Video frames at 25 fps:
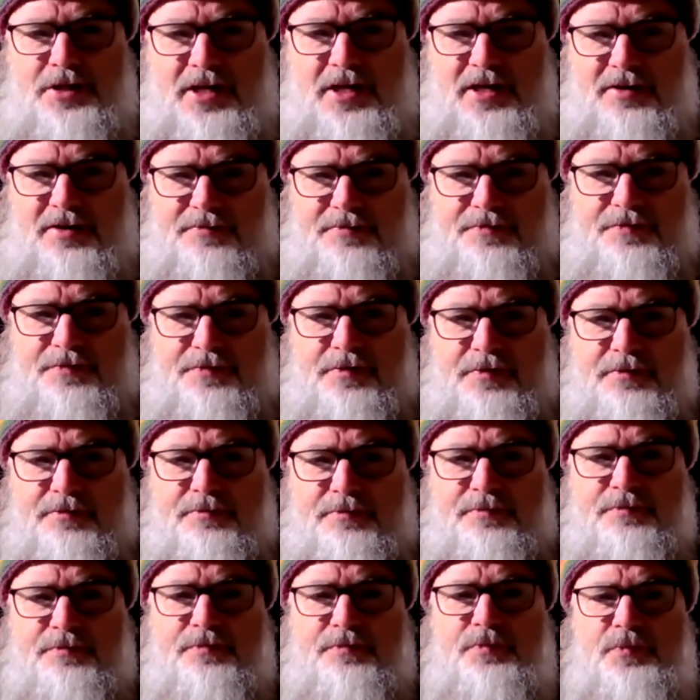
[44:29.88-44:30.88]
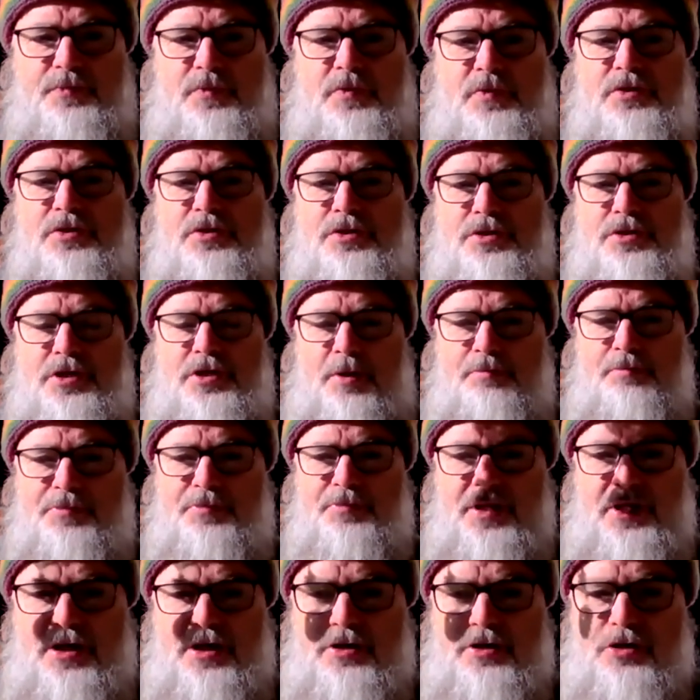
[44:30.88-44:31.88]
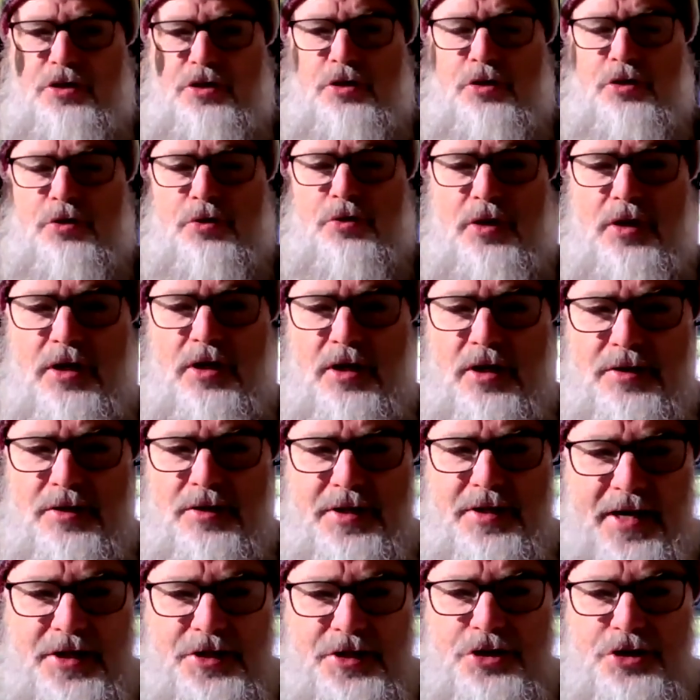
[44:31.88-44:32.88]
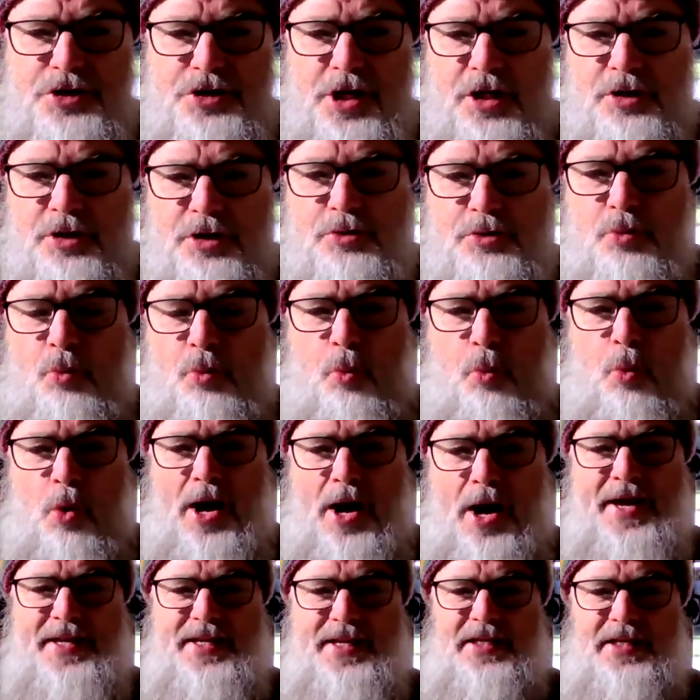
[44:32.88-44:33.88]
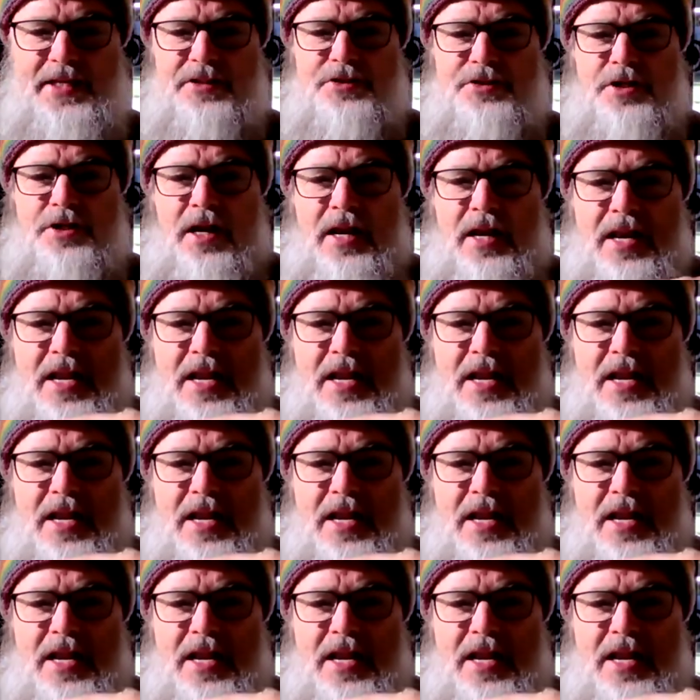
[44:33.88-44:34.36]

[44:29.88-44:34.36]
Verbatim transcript: to give, something in you that is just waiting to